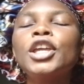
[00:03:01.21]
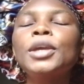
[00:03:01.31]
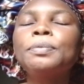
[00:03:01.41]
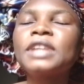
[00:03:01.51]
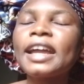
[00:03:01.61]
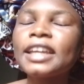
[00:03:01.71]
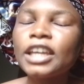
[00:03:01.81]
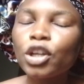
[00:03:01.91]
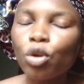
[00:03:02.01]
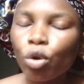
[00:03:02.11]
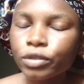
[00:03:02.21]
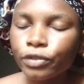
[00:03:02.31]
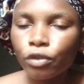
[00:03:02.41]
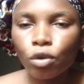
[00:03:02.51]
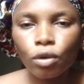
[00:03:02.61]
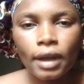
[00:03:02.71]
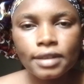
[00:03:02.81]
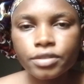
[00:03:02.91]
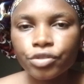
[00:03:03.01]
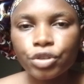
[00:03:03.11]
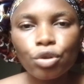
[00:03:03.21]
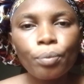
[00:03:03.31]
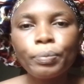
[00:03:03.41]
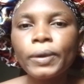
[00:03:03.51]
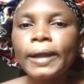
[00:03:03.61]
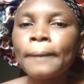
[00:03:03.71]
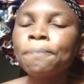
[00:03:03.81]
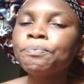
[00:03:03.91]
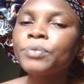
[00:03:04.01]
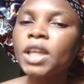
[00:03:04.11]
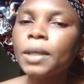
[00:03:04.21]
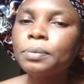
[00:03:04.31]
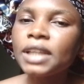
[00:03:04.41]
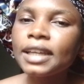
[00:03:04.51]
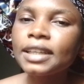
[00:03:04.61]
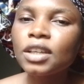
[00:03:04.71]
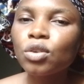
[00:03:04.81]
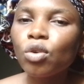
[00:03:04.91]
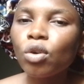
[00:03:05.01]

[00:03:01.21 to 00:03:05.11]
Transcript: keep thanking God for answering your prayer. Keep thanking